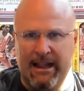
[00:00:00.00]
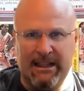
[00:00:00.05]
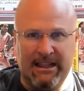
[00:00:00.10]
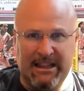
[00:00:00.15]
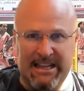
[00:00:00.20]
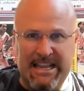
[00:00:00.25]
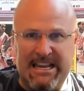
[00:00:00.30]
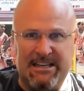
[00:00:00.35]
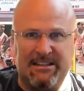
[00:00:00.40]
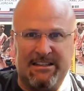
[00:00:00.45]

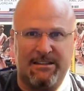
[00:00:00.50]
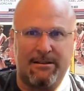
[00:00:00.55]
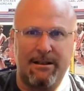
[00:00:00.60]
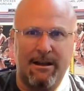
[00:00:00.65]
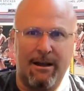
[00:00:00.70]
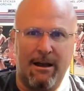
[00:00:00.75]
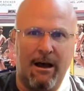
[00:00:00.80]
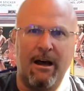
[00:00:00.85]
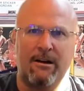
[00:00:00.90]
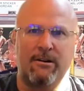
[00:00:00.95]
least
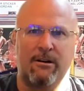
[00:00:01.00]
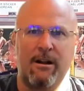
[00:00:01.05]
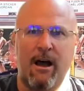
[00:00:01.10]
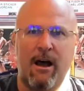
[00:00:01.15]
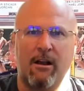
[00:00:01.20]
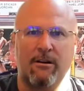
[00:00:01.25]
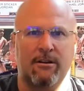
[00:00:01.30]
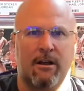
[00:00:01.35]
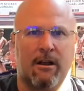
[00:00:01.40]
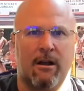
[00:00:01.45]

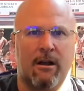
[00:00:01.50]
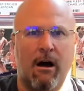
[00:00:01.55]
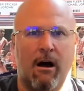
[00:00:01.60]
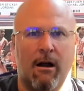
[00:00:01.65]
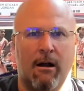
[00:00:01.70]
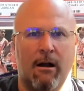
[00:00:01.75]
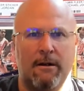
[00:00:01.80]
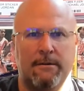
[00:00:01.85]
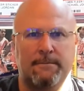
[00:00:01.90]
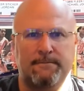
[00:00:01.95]
$100 a
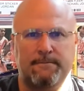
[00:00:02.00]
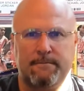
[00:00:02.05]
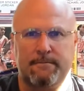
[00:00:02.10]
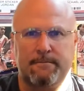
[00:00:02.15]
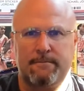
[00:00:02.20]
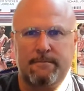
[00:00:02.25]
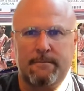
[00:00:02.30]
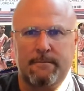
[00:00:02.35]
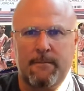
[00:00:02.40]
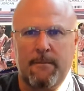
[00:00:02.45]
card
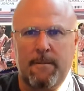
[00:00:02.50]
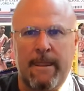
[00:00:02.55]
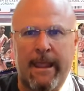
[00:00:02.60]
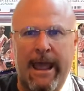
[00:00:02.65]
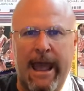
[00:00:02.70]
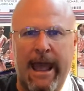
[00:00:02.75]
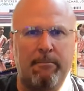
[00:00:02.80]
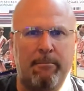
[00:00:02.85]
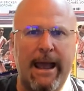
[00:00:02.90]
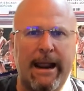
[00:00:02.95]

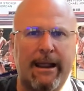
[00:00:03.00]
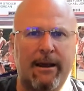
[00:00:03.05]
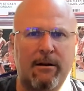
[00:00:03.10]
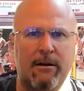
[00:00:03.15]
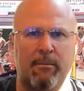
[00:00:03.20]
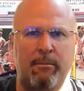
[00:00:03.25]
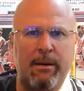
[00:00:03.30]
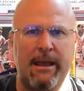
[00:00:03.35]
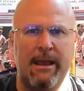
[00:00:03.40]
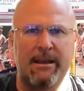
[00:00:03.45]
at Beckett or
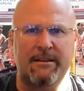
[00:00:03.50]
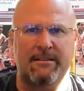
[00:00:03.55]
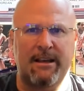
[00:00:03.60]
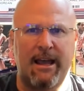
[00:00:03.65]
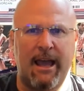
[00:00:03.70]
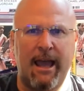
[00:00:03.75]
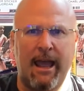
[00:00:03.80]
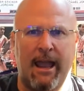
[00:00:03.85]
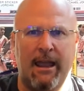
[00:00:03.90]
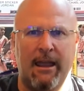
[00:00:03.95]

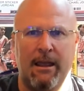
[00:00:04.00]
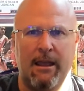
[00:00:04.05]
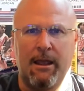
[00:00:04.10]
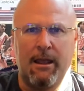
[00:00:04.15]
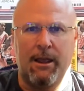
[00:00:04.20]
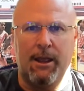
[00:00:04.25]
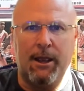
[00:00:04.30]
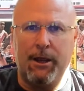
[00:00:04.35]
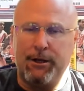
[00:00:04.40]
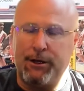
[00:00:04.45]
PSA,
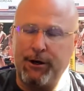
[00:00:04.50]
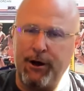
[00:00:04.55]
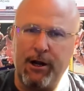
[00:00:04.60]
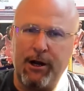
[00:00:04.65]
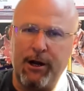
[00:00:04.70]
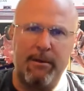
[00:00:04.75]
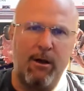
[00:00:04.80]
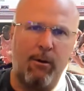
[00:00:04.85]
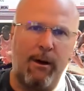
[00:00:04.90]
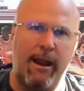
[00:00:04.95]
you're going to
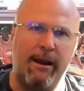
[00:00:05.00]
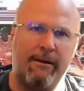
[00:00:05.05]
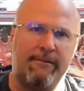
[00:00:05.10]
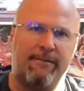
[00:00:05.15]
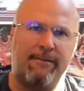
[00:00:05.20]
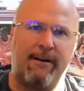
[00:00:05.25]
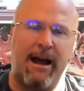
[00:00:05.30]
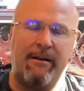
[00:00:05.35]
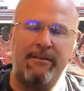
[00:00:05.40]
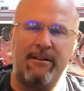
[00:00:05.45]
be waiting
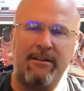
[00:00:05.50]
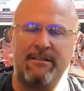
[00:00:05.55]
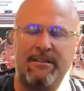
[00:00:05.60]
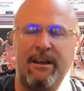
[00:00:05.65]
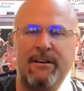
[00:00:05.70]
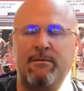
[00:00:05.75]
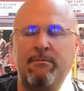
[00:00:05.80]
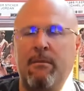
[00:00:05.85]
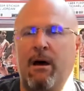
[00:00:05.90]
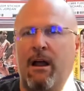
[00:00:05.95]
5 to
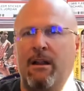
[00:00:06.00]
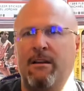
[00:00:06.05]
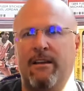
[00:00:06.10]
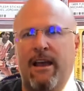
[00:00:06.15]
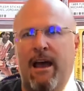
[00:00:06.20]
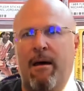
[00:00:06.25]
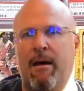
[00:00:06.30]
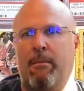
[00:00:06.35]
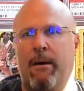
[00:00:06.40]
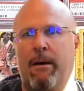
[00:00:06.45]
6 months
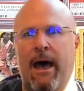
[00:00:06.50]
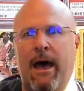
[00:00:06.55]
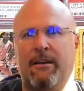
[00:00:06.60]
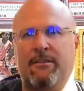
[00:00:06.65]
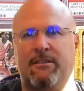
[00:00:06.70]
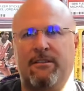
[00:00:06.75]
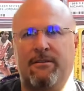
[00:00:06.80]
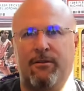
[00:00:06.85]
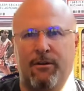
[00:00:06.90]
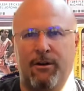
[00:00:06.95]
at
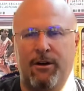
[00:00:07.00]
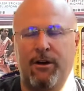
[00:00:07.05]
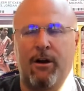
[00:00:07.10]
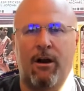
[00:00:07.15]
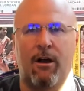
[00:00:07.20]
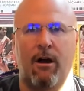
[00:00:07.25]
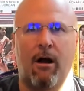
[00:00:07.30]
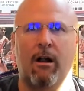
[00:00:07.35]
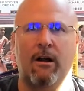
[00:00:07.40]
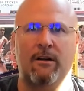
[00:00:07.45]
best for your
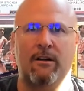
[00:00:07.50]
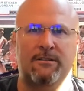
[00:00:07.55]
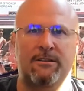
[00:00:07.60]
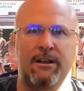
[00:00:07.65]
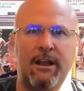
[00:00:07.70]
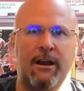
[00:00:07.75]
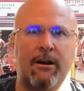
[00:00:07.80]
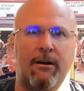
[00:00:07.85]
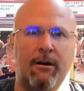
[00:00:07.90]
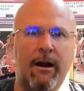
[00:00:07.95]
cards to
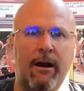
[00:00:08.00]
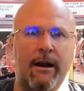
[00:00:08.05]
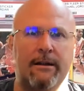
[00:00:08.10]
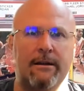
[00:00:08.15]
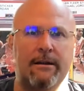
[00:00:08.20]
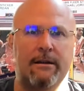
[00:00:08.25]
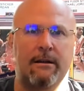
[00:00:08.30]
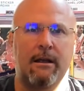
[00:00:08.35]
get graded.